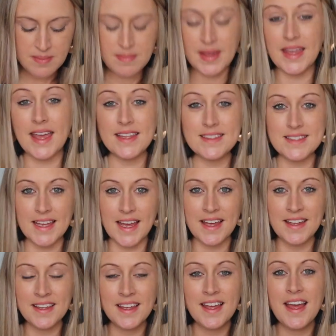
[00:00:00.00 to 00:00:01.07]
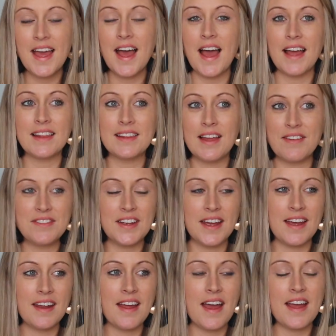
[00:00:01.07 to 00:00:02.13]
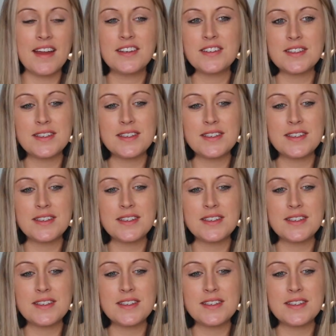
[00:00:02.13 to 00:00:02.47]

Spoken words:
Mackenzie. I loved it. I